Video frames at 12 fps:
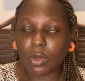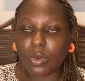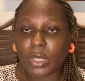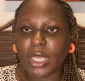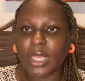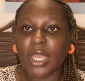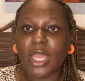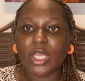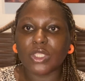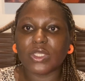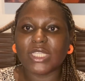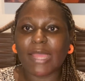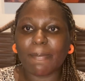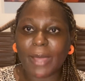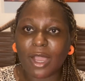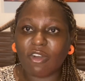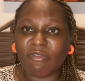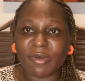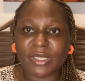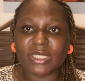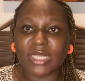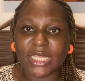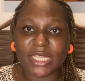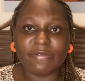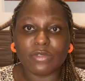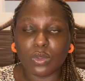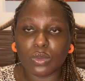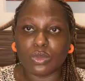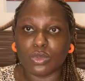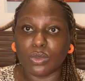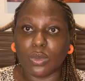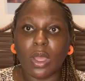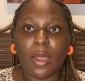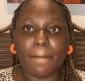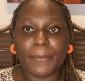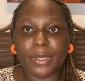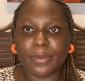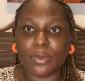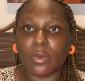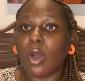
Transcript: Okay, so it's like Bank of Brazil that gives loan to people.